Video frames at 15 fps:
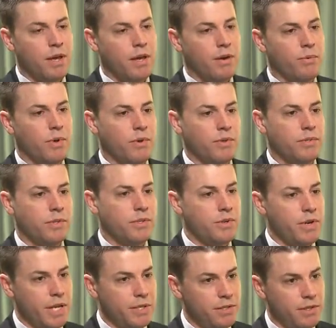and we used a
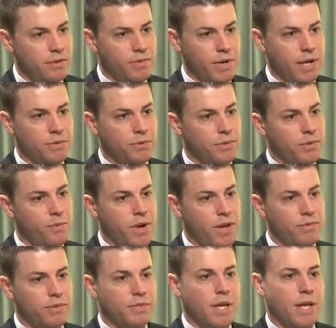Tracey device with a
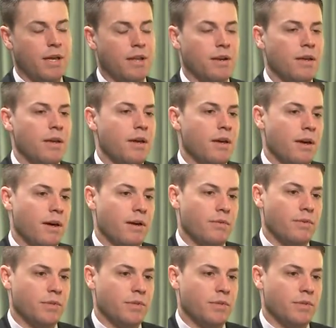wave scan uh,